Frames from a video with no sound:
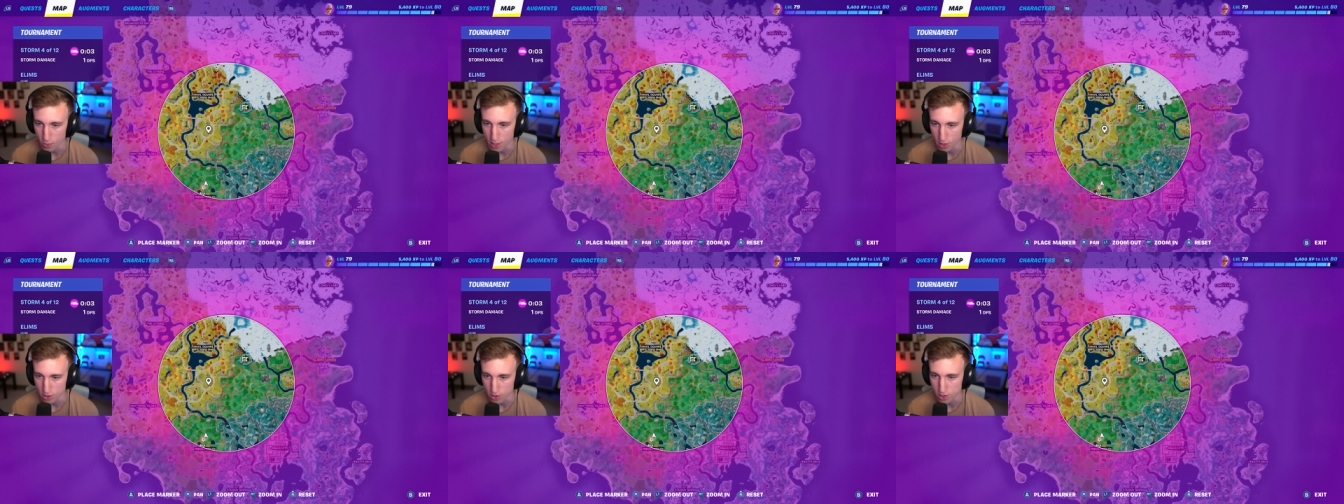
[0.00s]

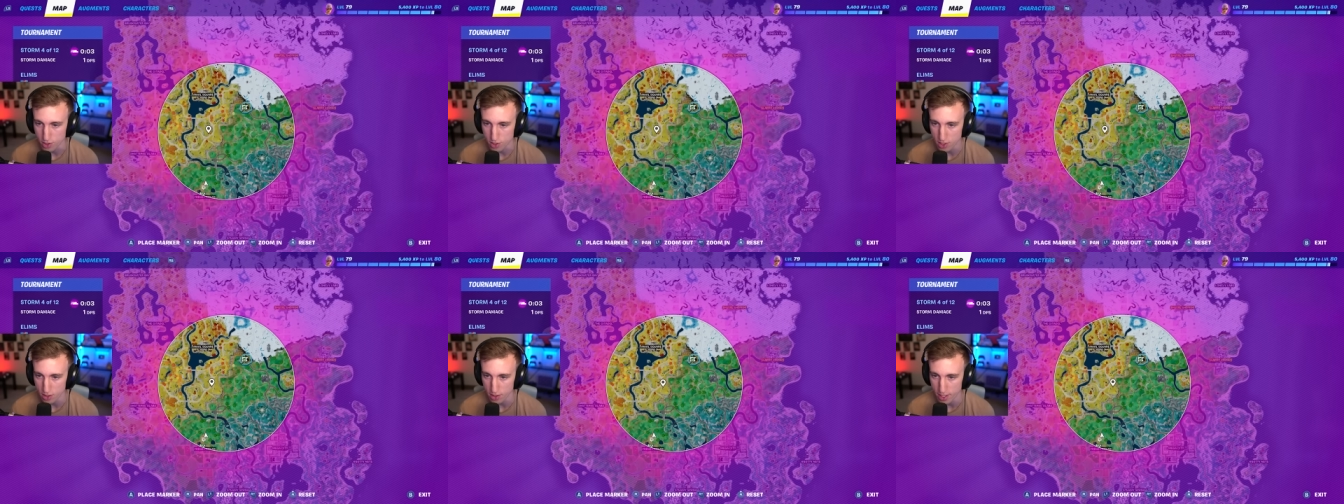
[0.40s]
We are
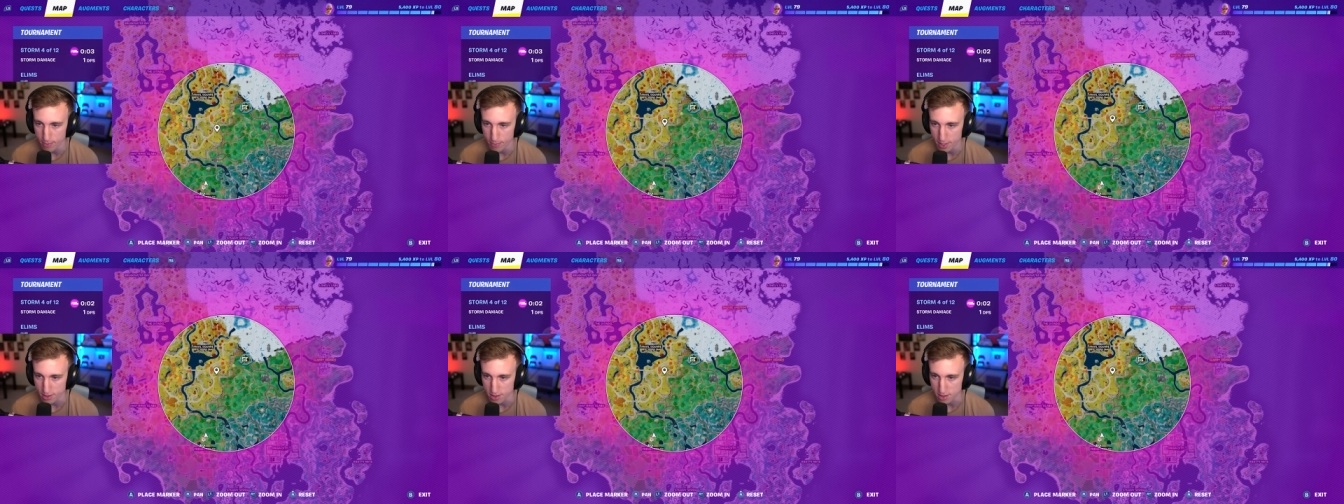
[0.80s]
still
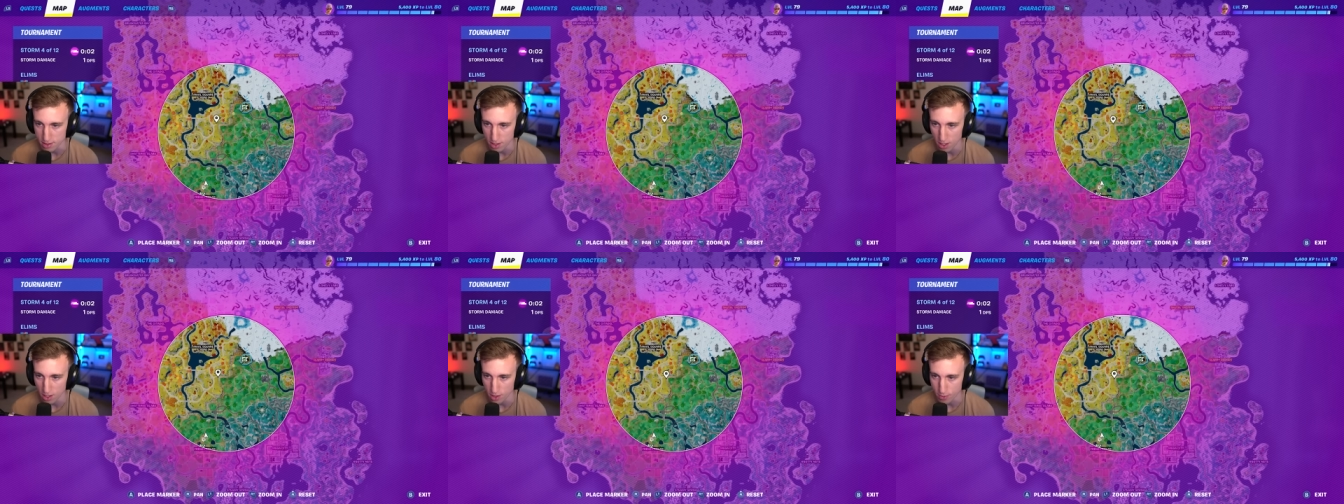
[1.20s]
in
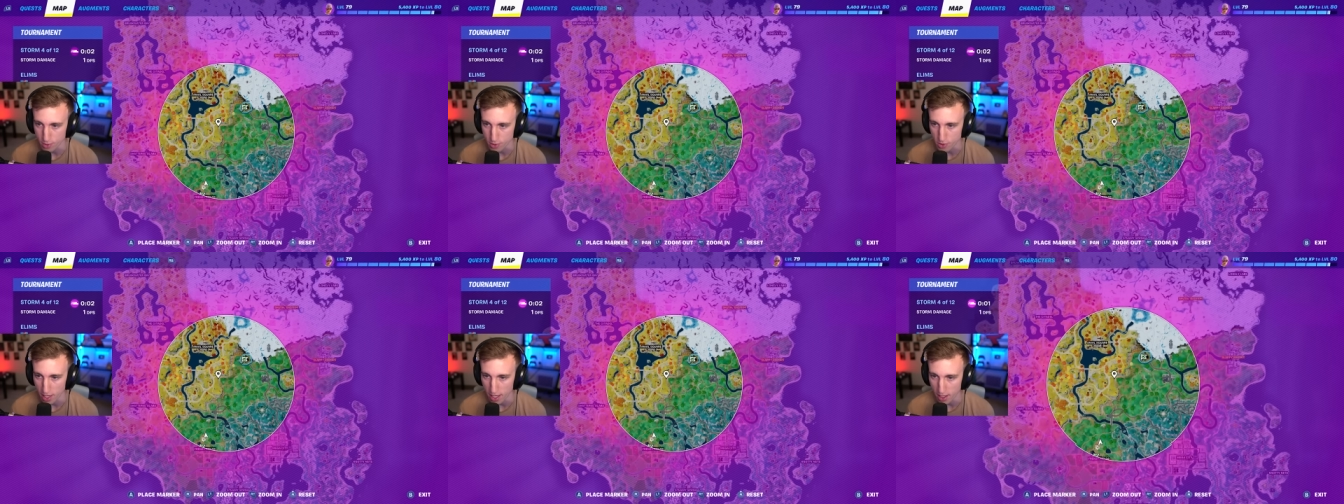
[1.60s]
business,
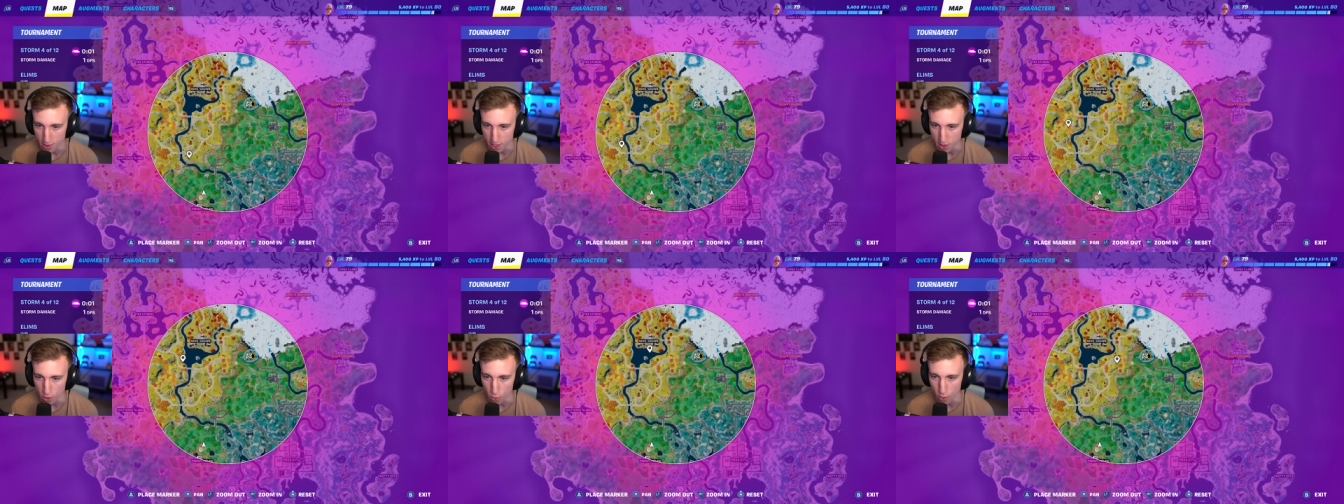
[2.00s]
100%. We
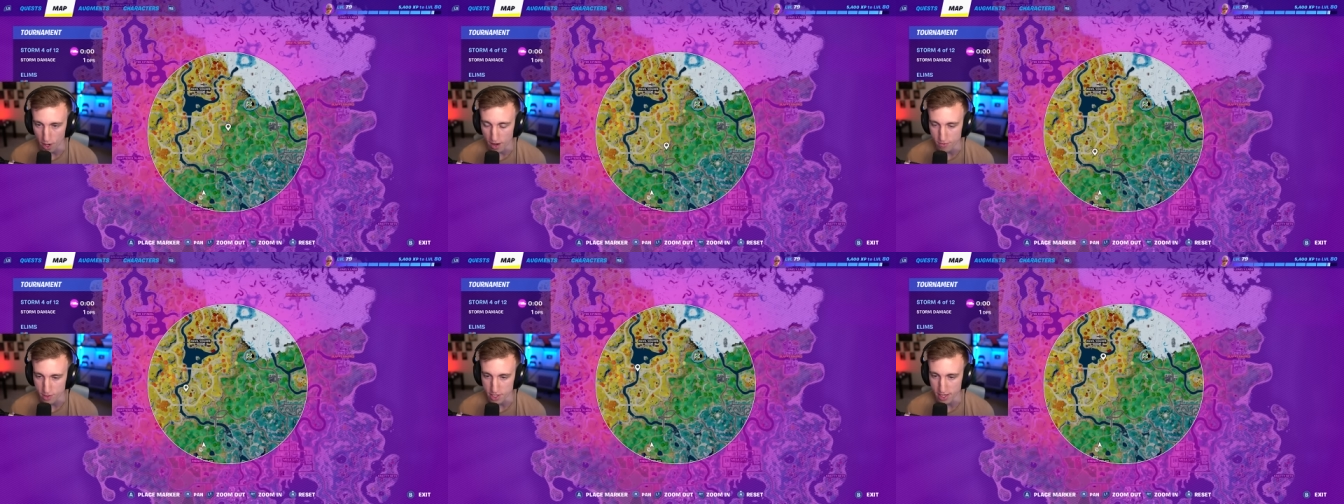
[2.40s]
gotta go
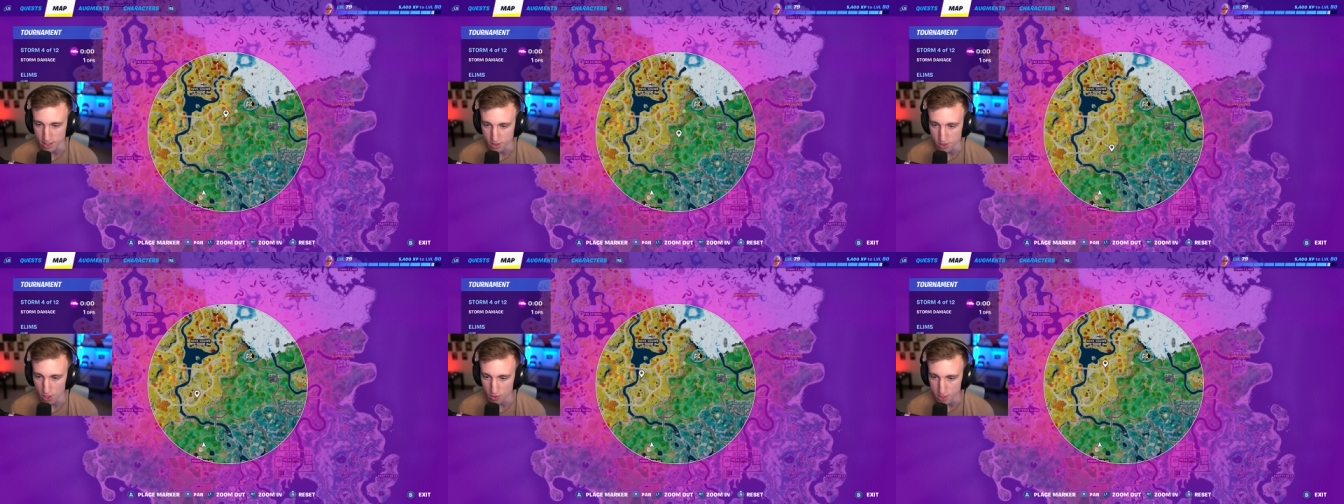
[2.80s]
wherever
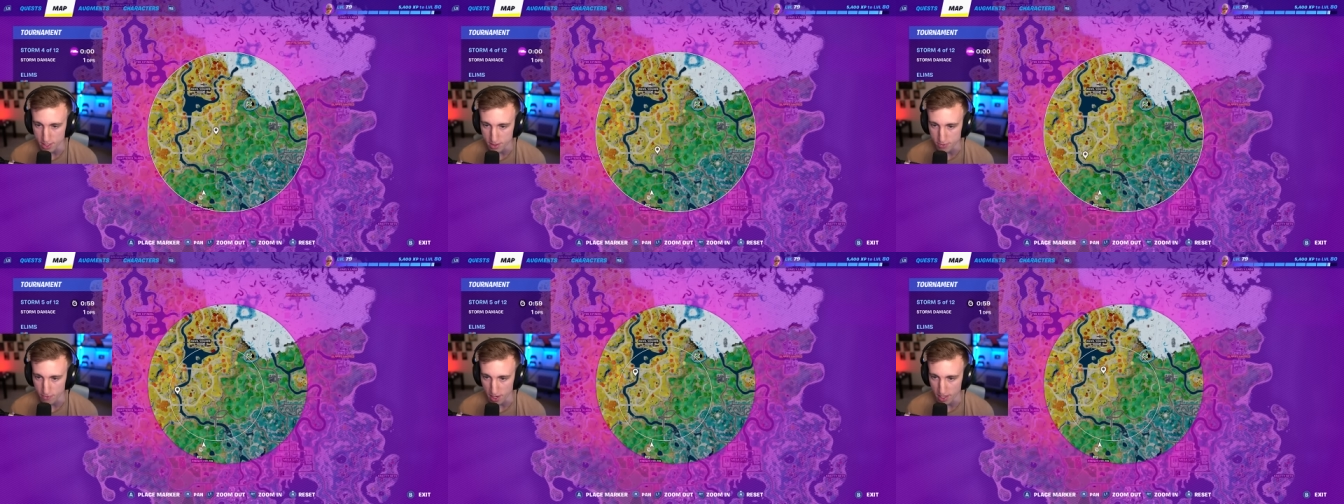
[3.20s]
next zone
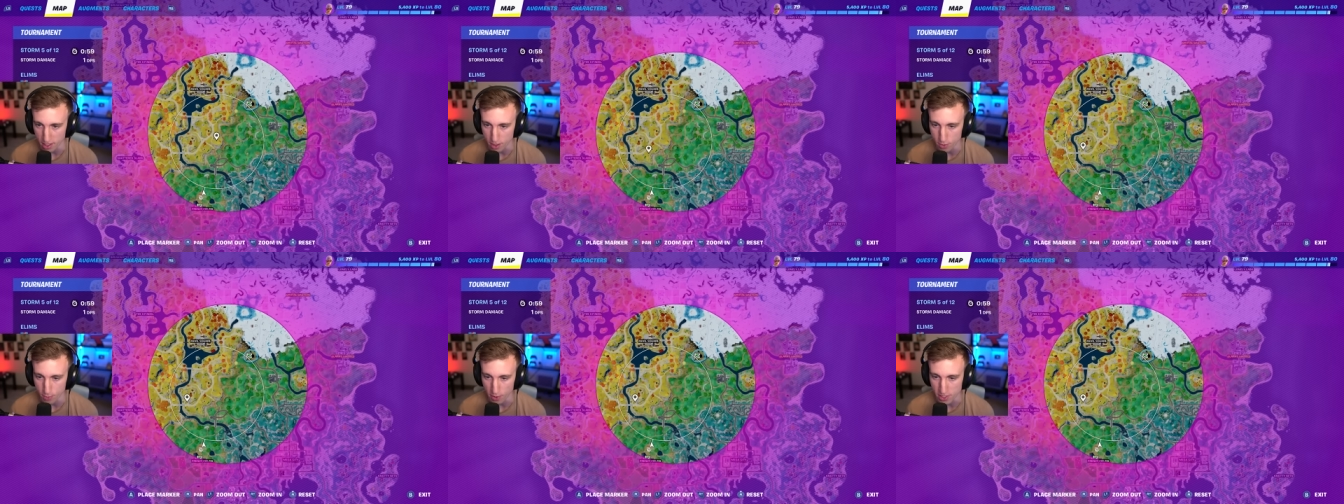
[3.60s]
is, find a
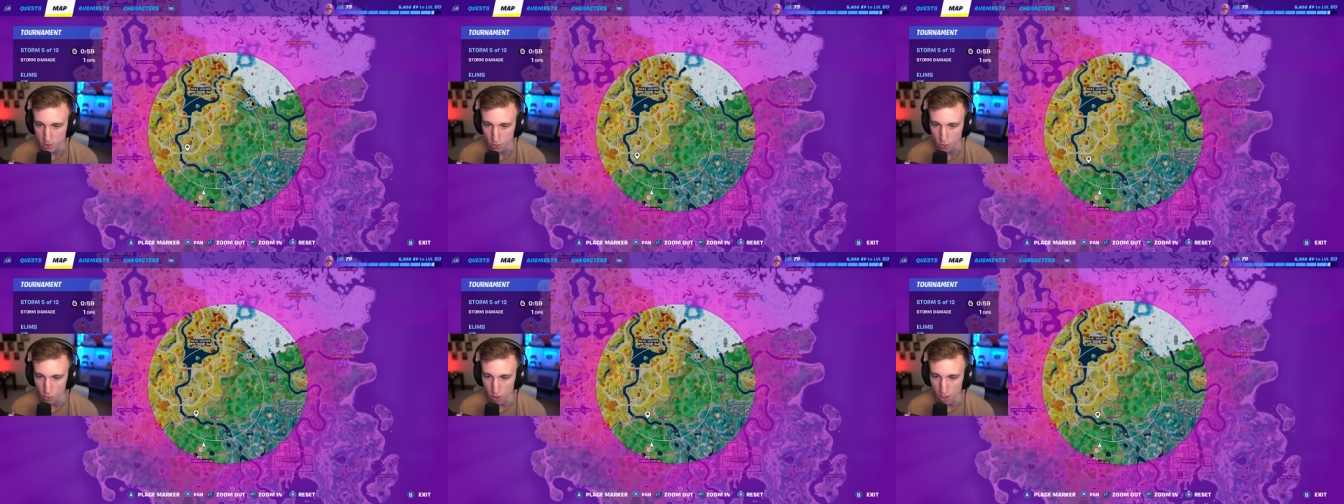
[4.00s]
good place
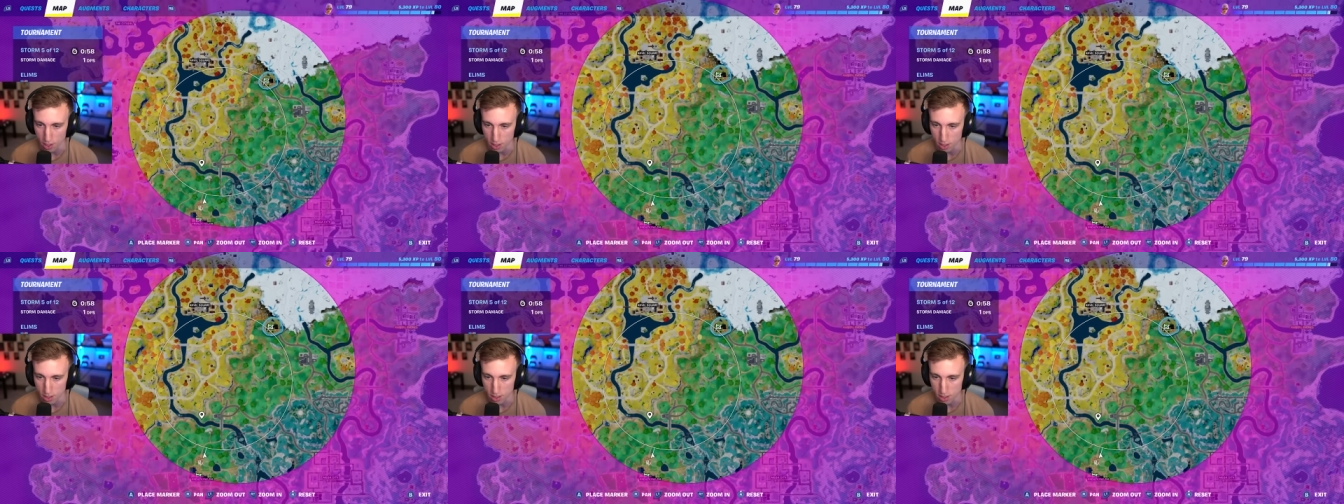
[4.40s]
with
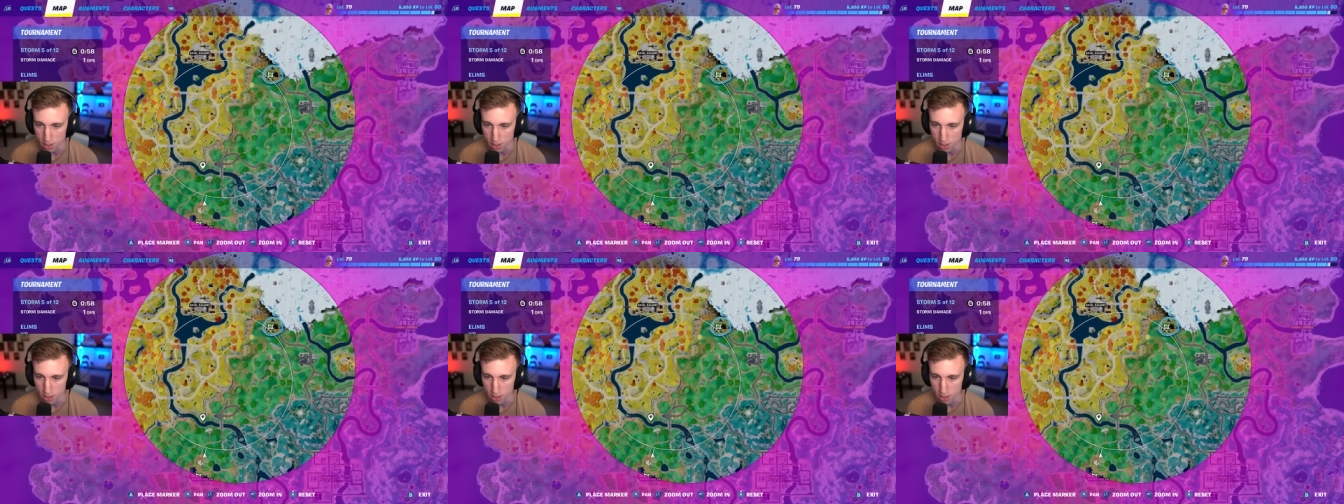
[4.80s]
water.